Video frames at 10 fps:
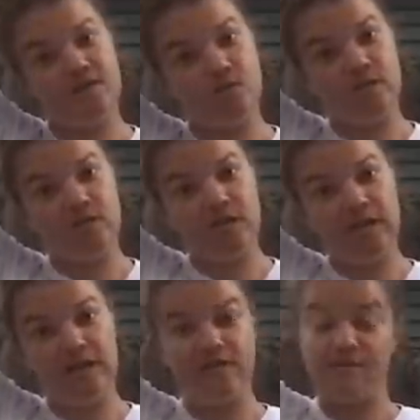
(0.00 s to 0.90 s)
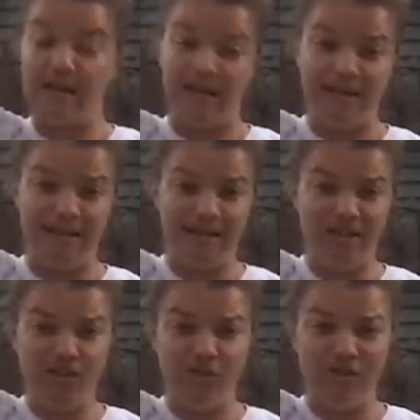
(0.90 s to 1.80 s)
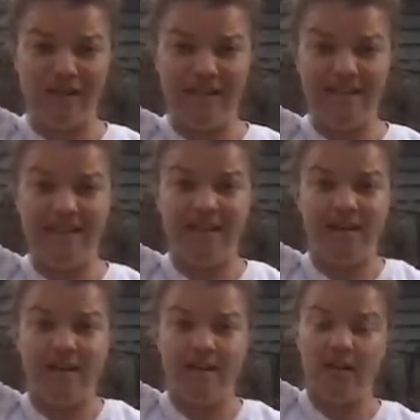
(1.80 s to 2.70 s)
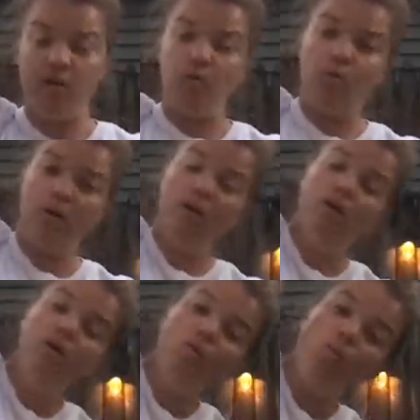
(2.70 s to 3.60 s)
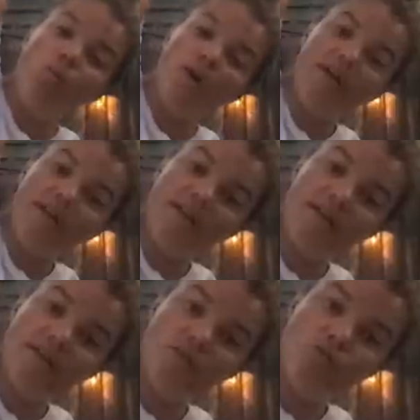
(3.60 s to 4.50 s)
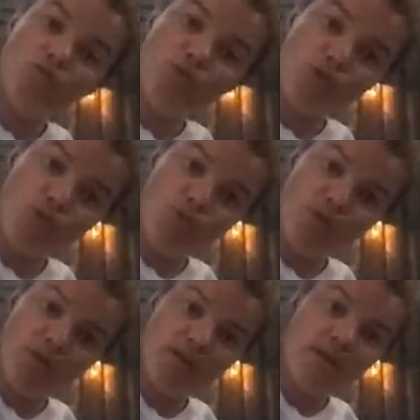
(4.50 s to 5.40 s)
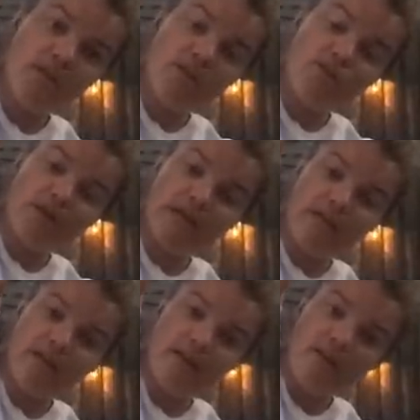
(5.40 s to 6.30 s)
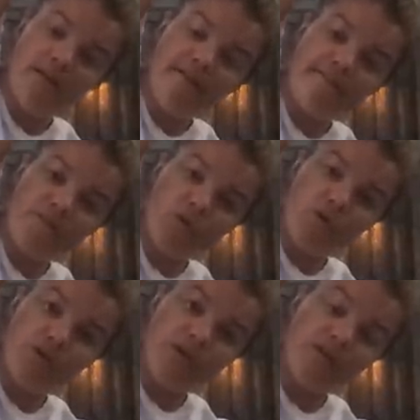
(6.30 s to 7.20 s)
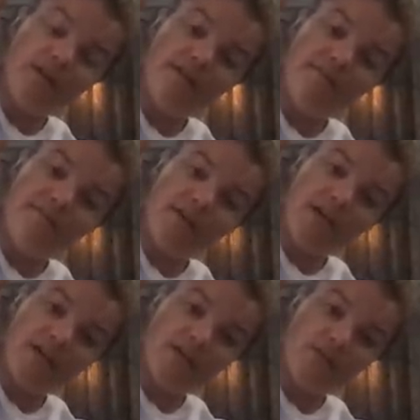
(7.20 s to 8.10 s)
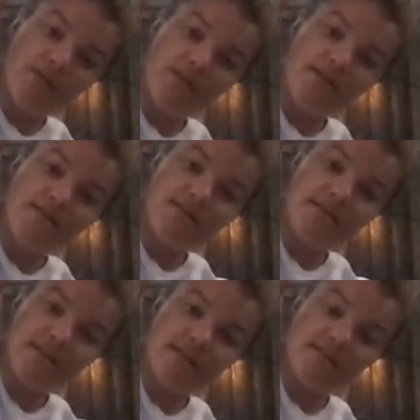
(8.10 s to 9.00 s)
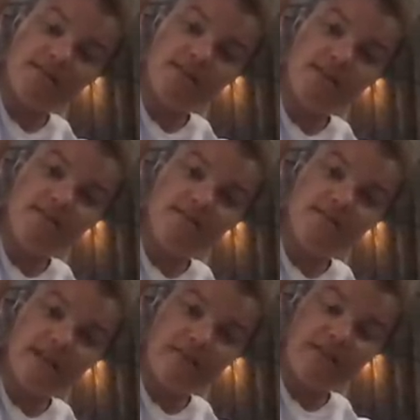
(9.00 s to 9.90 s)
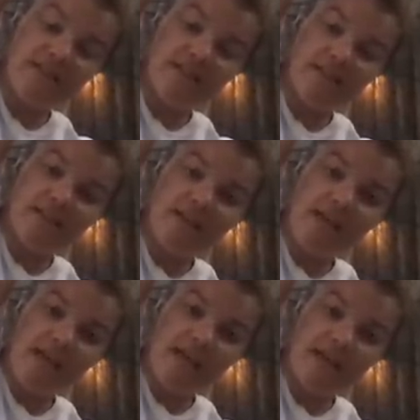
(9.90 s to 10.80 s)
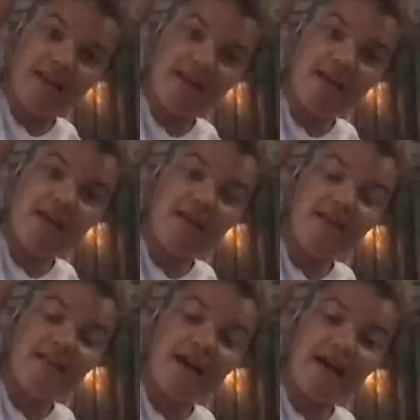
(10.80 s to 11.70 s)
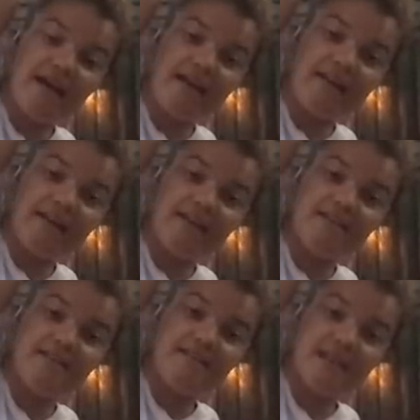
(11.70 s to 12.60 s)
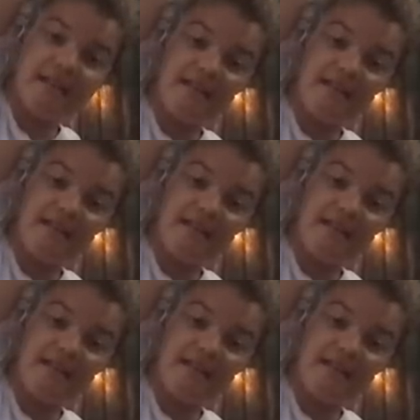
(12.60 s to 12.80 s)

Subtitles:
switch to the other side. Ready? Go. 1, 2, 3, 4, 5, 6, 7, 8, 9, 10.